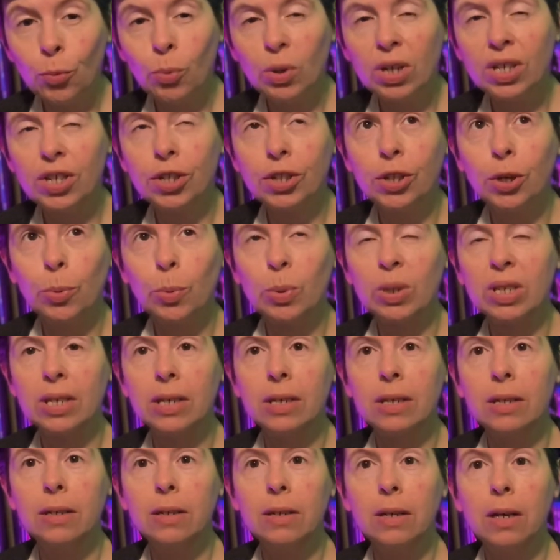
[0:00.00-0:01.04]
which there was
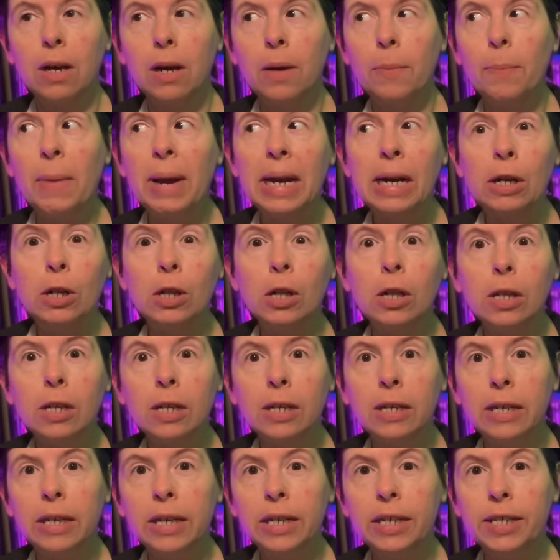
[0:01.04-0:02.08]
a male
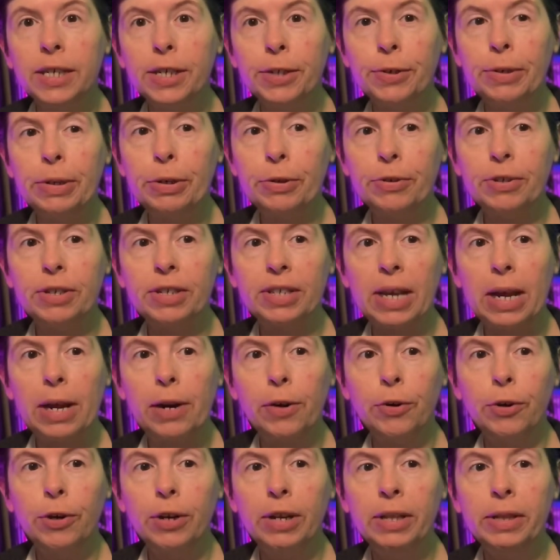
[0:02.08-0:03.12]
interior
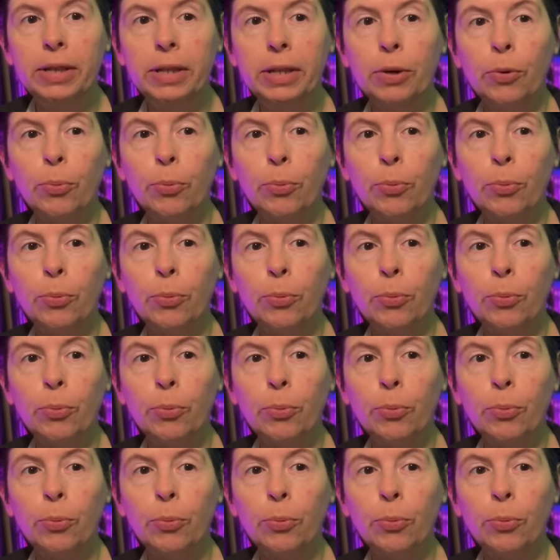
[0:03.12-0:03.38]
designer in the